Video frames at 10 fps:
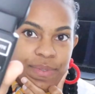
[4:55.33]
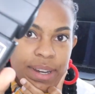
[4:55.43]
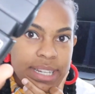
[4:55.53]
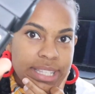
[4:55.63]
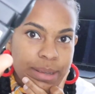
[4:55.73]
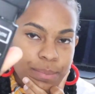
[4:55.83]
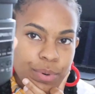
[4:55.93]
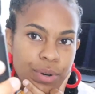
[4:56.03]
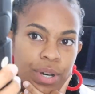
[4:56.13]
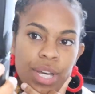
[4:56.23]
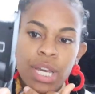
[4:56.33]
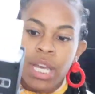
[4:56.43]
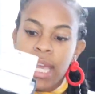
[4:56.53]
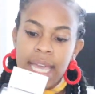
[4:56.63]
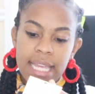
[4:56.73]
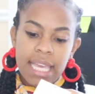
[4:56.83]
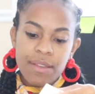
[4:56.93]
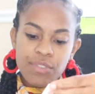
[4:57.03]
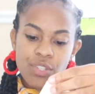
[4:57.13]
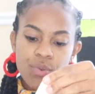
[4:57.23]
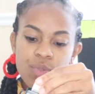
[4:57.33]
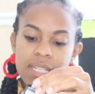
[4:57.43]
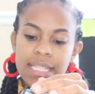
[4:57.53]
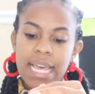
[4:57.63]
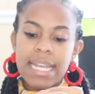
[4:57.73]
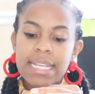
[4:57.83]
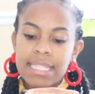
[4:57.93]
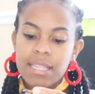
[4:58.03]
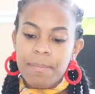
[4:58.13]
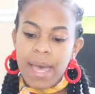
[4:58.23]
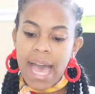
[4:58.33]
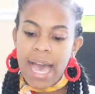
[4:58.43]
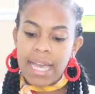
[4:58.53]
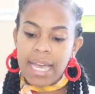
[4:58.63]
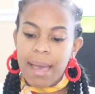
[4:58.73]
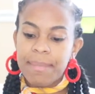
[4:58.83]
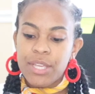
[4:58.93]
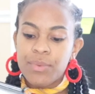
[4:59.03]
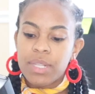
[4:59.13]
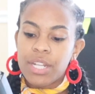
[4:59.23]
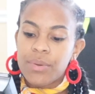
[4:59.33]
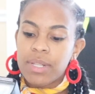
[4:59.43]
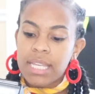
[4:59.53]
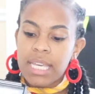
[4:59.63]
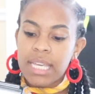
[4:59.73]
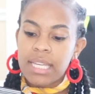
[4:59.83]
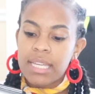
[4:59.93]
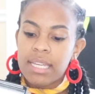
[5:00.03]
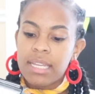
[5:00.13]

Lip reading: very simple. It gives you the settings in the back. I mean, you literally